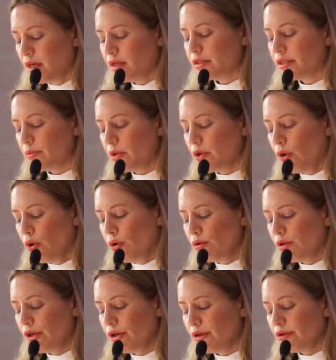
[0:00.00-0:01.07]
To be
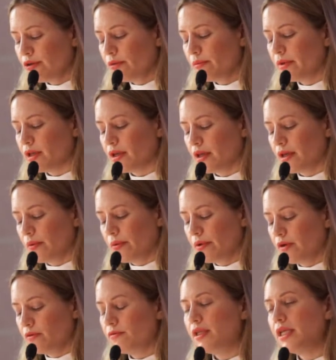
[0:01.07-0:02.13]
wholly human, he would
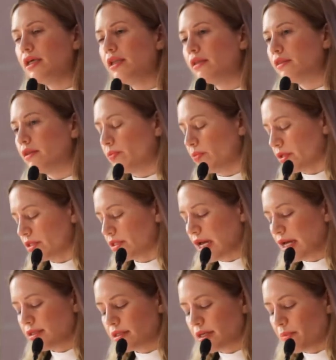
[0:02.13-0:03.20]
have needed the
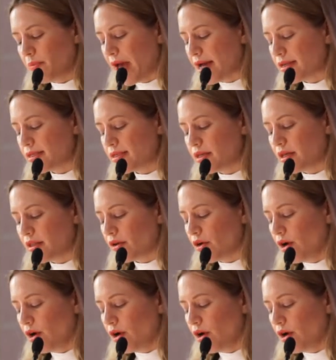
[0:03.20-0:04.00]
precise capacity that